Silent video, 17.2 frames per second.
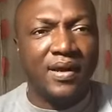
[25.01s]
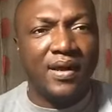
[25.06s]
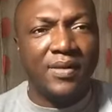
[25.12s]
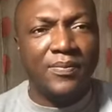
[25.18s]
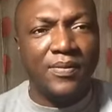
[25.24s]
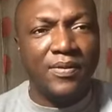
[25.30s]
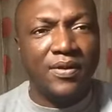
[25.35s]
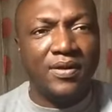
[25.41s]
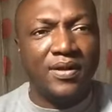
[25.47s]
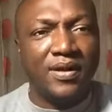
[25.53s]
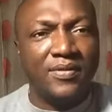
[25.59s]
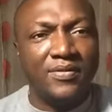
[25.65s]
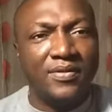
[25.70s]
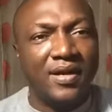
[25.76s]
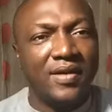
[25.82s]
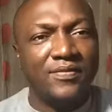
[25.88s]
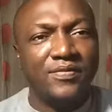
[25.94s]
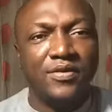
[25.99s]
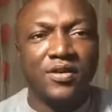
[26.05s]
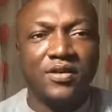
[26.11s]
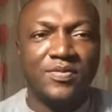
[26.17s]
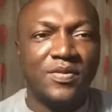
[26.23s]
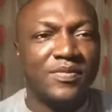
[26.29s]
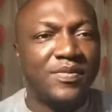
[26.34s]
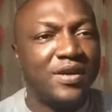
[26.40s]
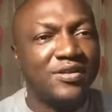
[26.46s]
Paul, we have just
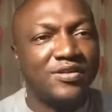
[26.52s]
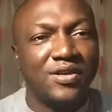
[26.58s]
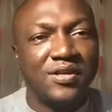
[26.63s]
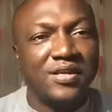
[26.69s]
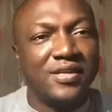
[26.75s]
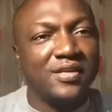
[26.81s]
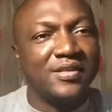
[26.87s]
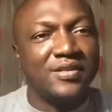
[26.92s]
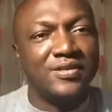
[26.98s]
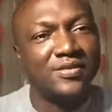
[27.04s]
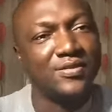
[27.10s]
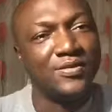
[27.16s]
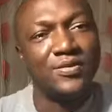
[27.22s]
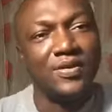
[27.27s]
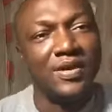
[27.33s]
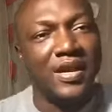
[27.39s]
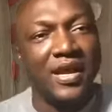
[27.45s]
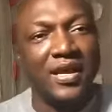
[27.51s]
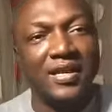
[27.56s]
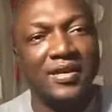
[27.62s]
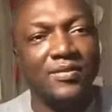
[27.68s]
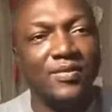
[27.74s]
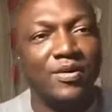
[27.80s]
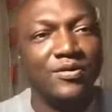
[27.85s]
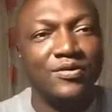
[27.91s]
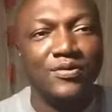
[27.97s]
been mentioning this Kunle
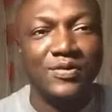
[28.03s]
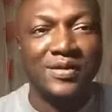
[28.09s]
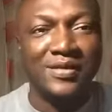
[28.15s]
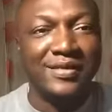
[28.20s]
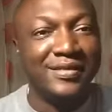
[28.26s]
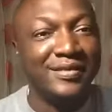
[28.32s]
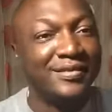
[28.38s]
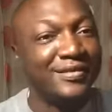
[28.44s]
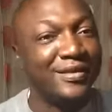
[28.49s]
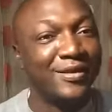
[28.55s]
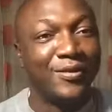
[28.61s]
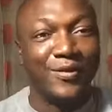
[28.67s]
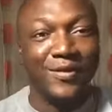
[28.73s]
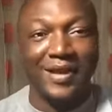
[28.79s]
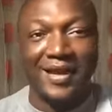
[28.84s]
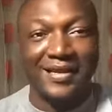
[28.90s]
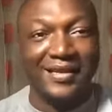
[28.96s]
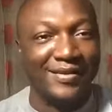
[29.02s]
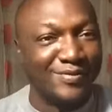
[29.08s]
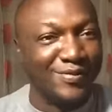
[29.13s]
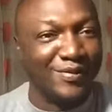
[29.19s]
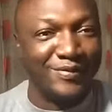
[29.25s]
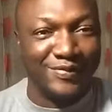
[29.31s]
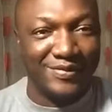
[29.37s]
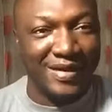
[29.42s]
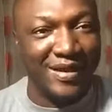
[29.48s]
Adepoju. We didn't see Kunle
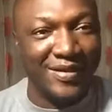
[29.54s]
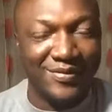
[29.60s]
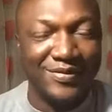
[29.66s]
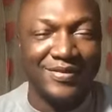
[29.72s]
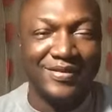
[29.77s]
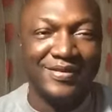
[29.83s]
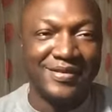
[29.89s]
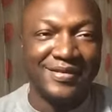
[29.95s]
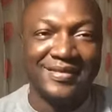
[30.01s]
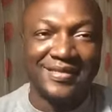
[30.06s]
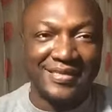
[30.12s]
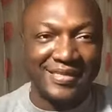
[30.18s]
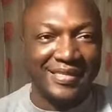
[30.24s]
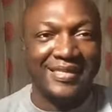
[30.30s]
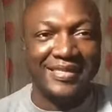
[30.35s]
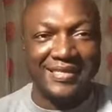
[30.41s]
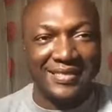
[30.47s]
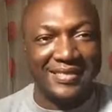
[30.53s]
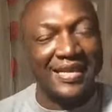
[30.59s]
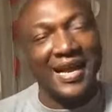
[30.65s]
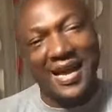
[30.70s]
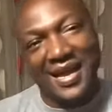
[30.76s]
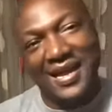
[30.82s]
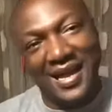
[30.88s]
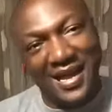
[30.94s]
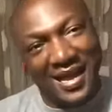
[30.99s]
Adepoju now. You didn't see this guy.